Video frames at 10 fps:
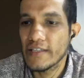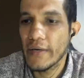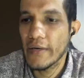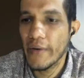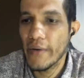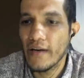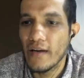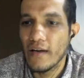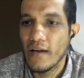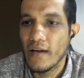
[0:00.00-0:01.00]
between
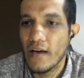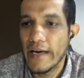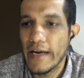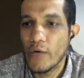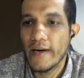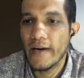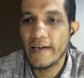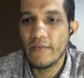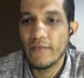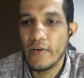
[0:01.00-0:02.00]
inward
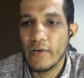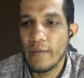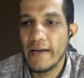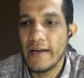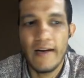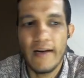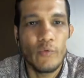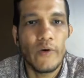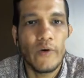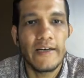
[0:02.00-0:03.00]
radial flow turbine and
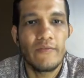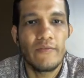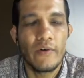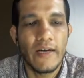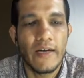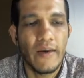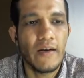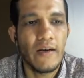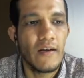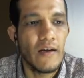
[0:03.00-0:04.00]
outward radial flow
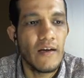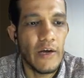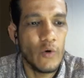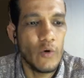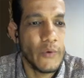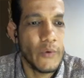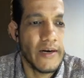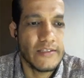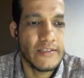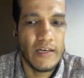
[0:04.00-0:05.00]
turbine. I hope you
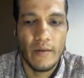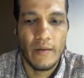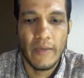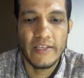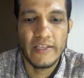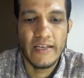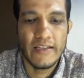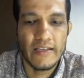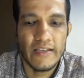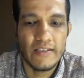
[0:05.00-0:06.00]
understand. By
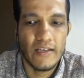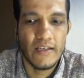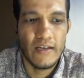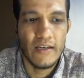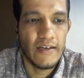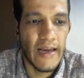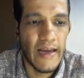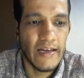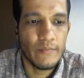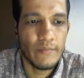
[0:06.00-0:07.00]
seeing these
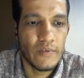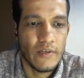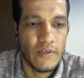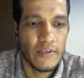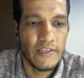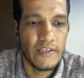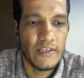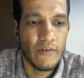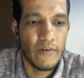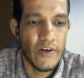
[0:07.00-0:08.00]
diagrams, this is
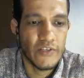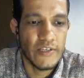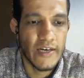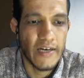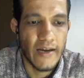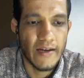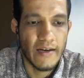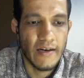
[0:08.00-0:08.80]
our velocity triangle.